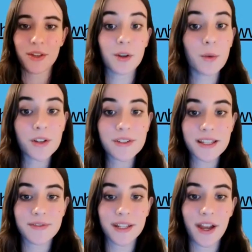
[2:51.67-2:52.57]
can watch
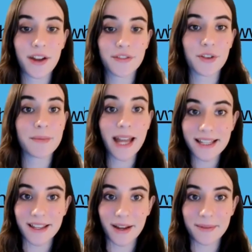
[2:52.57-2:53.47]
this video from
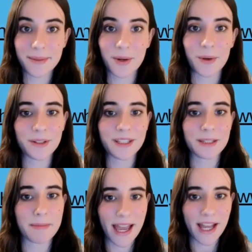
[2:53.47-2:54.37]
NASA called The
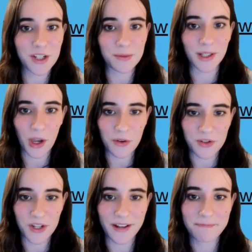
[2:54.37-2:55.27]
Perpetual
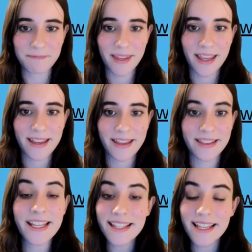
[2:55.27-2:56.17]
Ocean.
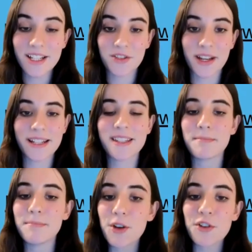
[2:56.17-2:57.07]
This illustrates the
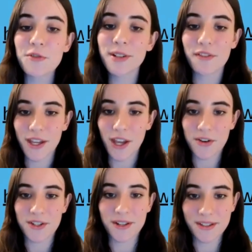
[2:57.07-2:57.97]
movement of the
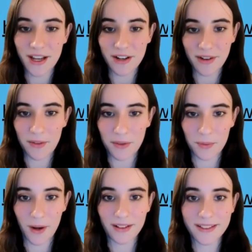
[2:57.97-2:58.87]
oceans around the
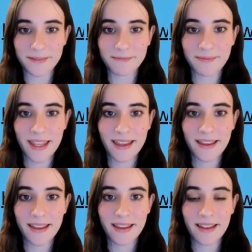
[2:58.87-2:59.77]
world.
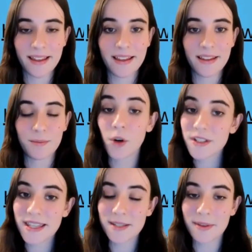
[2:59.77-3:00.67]

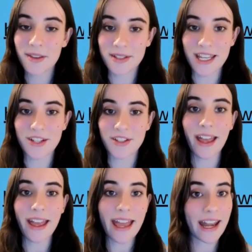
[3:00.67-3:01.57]
Watch this with your teacher,
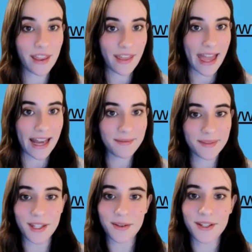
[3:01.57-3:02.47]
and then,
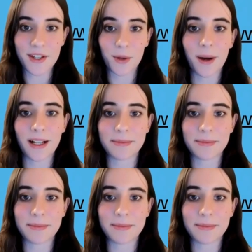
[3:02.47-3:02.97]
using your world